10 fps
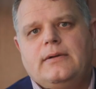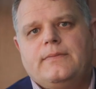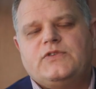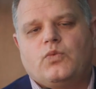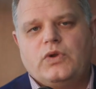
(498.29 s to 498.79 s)

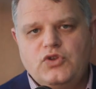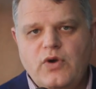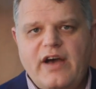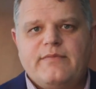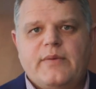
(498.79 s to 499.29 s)
So when you
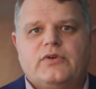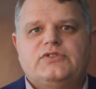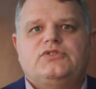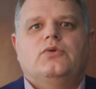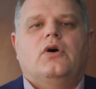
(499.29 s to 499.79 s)
have
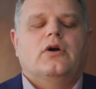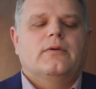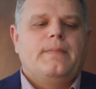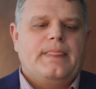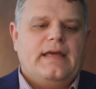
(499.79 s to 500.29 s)
members who
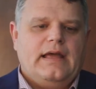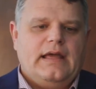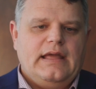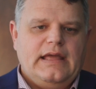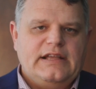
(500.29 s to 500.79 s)
are
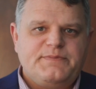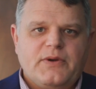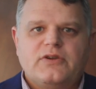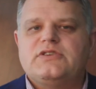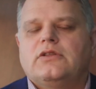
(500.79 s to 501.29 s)

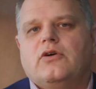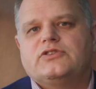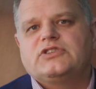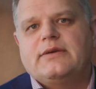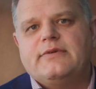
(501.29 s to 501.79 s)
experiencing a
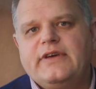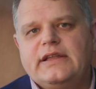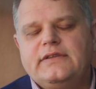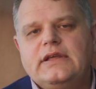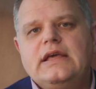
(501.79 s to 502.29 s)
large claim
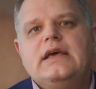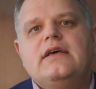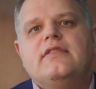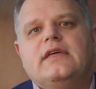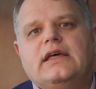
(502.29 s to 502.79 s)
event,
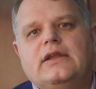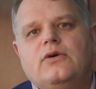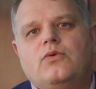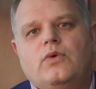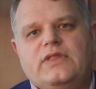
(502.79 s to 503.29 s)
then
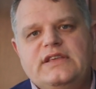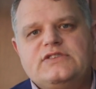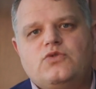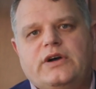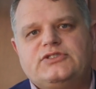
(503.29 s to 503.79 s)
when
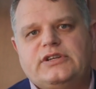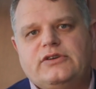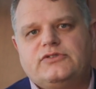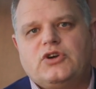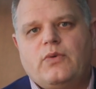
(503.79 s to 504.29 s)
these
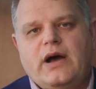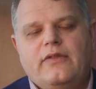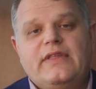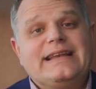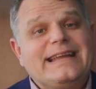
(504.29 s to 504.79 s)
questionnaires go
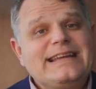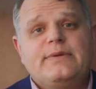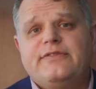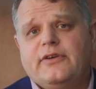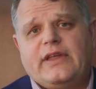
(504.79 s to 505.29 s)
out, they need to
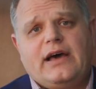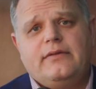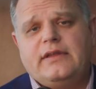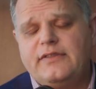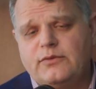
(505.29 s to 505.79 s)
be filled
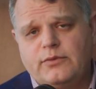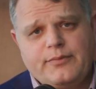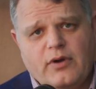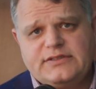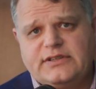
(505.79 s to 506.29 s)
out. Nothing would
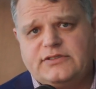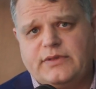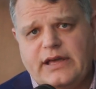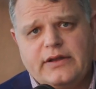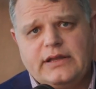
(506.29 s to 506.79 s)
be processed
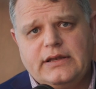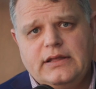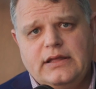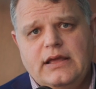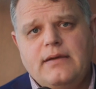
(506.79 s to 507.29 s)
without it.
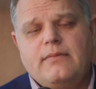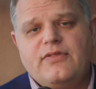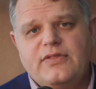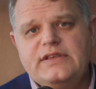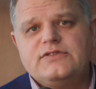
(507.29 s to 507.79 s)
But
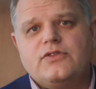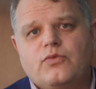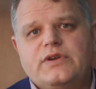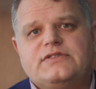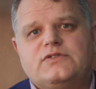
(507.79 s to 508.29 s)
these are the
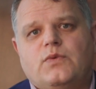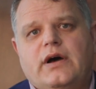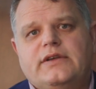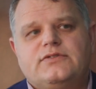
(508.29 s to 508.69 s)
reasons why.